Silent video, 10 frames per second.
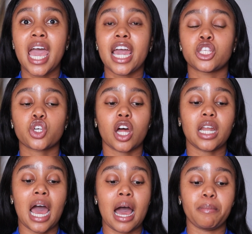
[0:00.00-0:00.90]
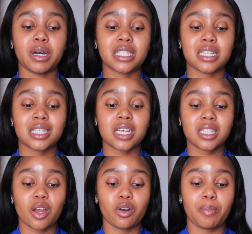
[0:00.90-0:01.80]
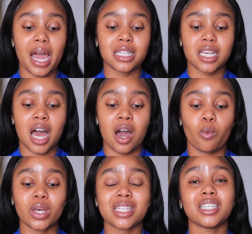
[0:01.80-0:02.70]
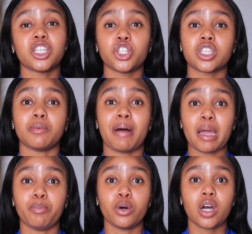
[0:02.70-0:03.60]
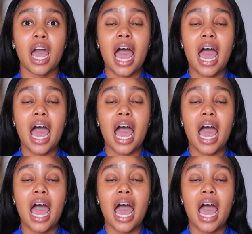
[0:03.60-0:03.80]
It's got it's a 6 terabyte Western Digital MyBook,